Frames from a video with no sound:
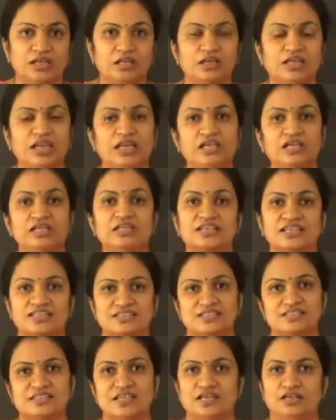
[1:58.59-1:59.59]
get
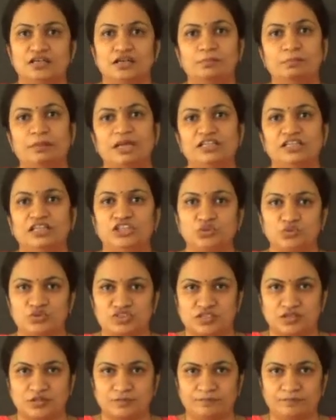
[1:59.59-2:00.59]
tested by the
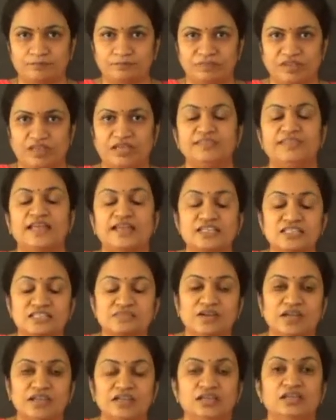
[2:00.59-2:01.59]
user, and that's
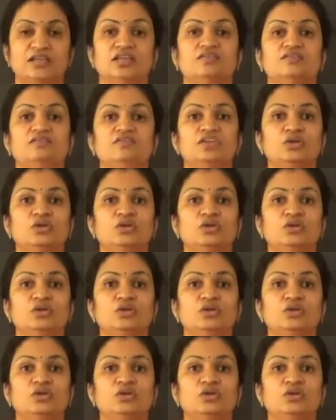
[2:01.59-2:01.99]
why we